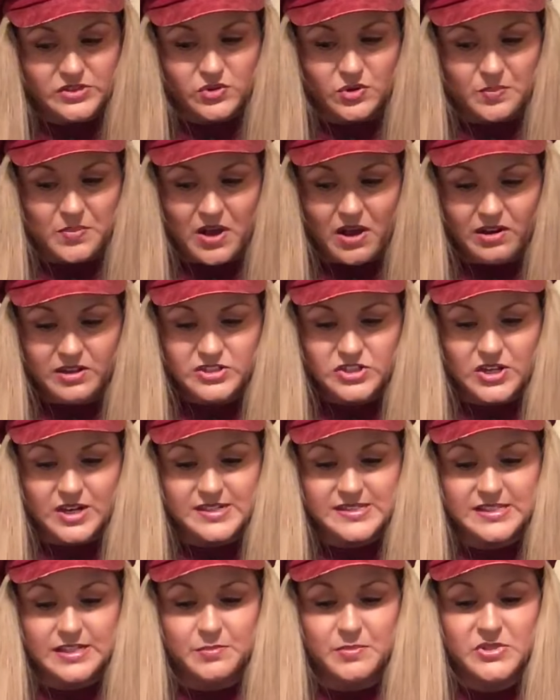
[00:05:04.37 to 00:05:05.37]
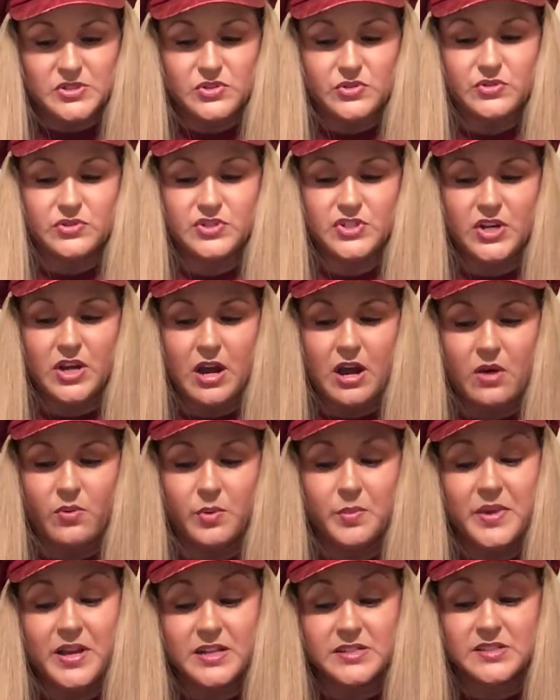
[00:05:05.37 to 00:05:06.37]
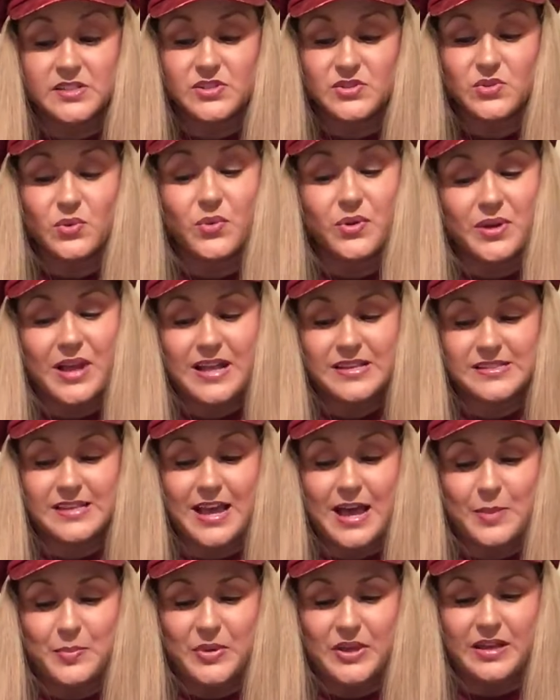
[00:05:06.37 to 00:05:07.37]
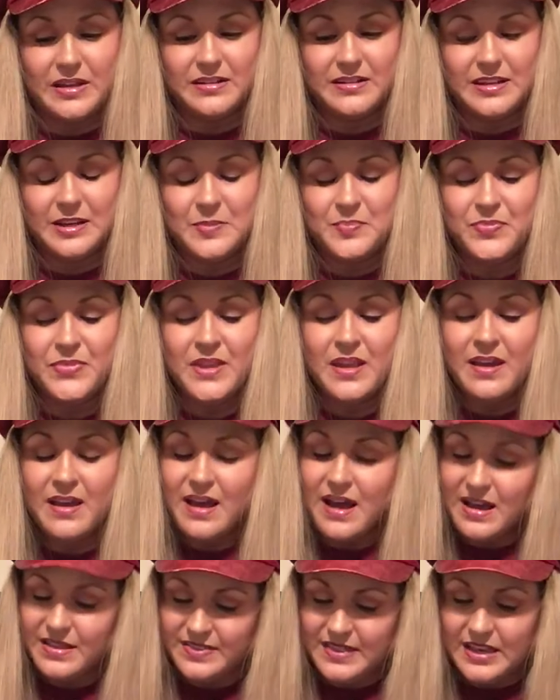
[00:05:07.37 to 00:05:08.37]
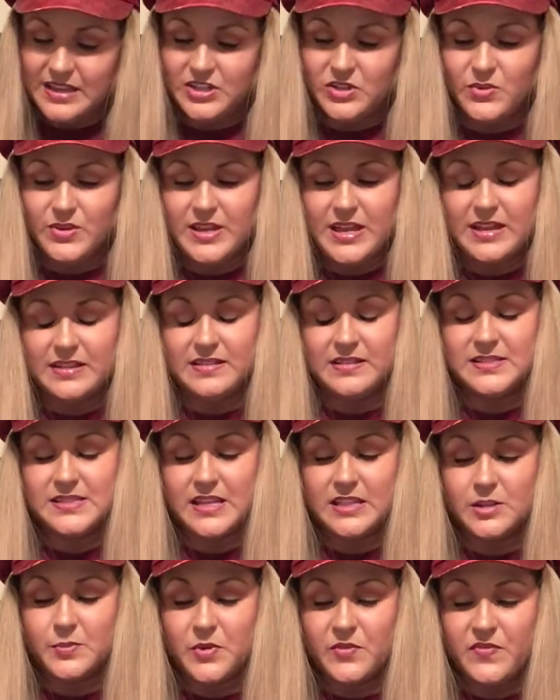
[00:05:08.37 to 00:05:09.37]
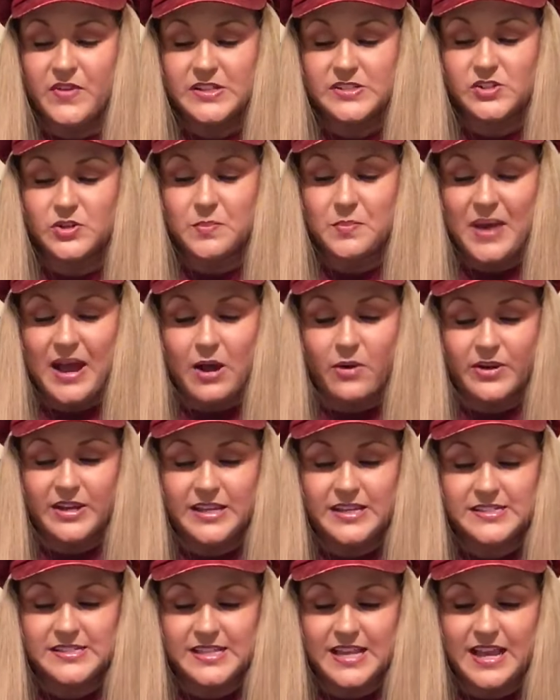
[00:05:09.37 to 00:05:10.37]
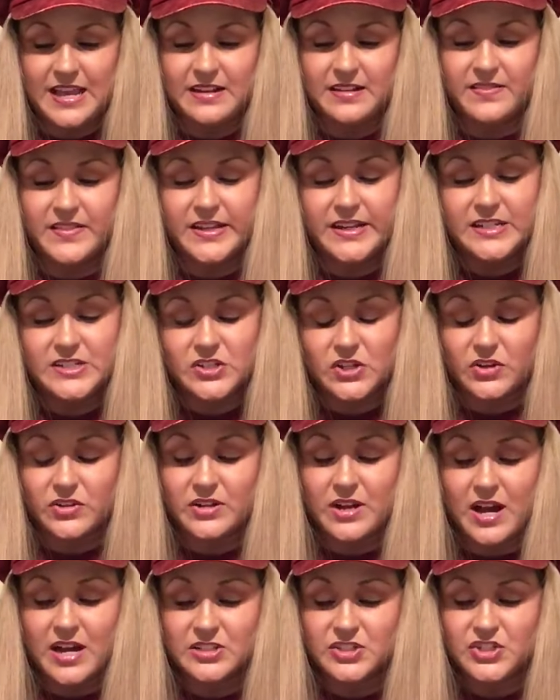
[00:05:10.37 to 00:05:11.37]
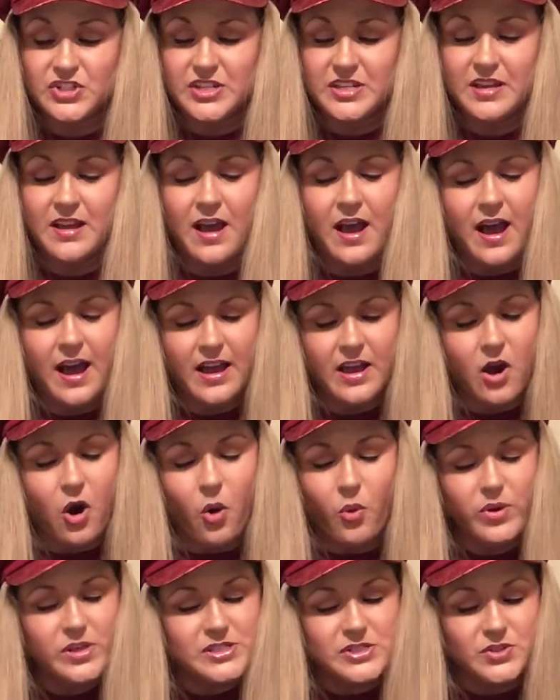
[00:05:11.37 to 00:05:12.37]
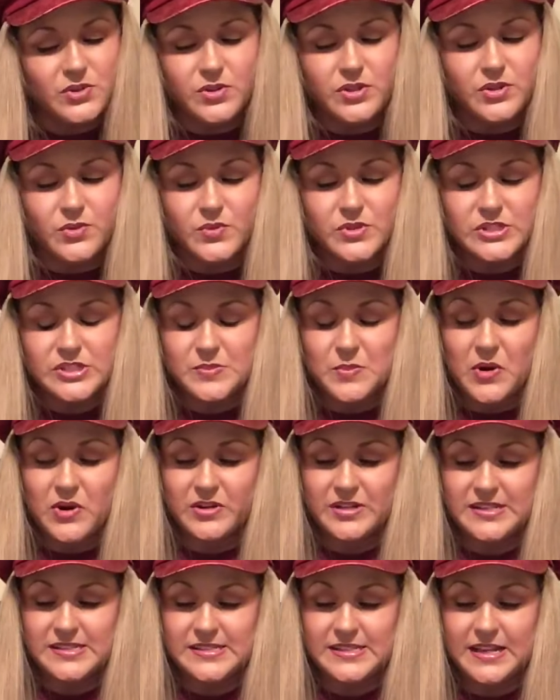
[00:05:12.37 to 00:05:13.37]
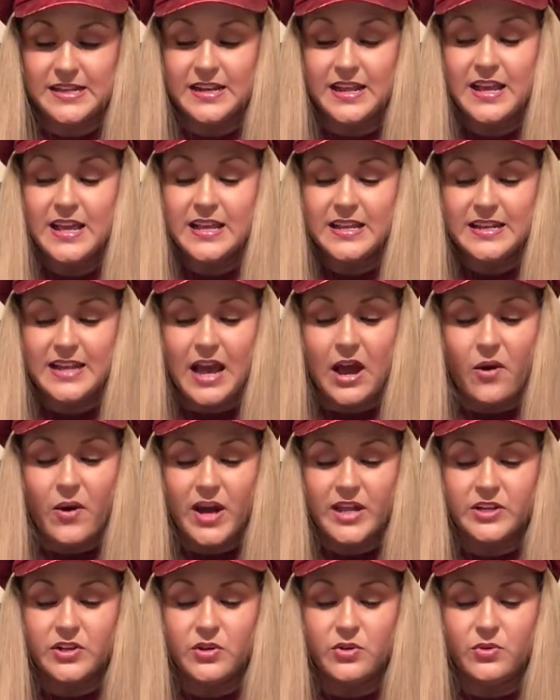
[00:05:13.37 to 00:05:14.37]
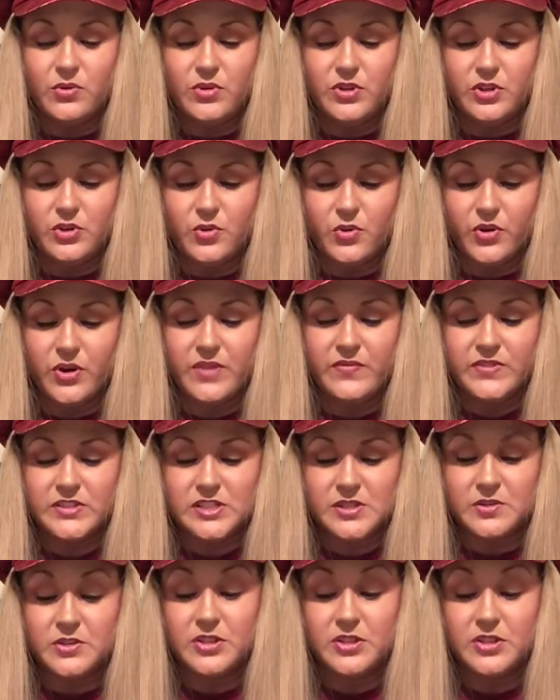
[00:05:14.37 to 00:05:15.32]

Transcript: to apologize," said Mr. Yoshikawa, "because the story has a happy ending." "I thank you again," said the professor, bowing his head. Then he turned to Hachi. "I always knew you were smart," he said. Now I know you are even